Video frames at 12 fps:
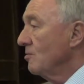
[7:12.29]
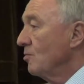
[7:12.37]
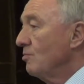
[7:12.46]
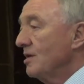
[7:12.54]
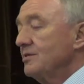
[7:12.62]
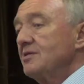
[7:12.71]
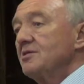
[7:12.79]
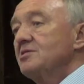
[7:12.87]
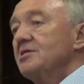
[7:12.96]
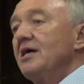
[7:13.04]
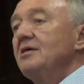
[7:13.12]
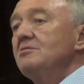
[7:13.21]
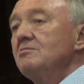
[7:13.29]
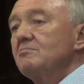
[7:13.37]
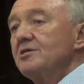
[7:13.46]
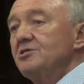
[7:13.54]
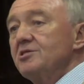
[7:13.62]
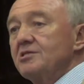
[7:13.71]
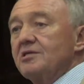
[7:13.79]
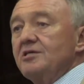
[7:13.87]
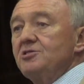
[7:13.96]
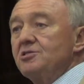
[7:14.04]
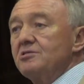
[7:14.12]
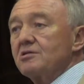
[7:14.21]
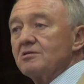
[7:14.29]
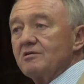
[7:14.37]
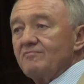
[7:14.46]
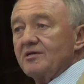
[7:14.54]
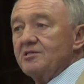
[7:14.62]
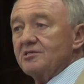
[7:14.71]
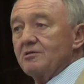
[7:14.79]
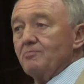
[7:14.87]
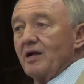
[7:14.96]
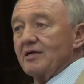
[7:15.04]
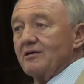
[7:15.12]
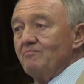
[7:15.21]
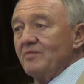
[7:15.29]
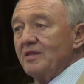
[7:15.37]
We're one of the 10 richest nations on the face of the planet.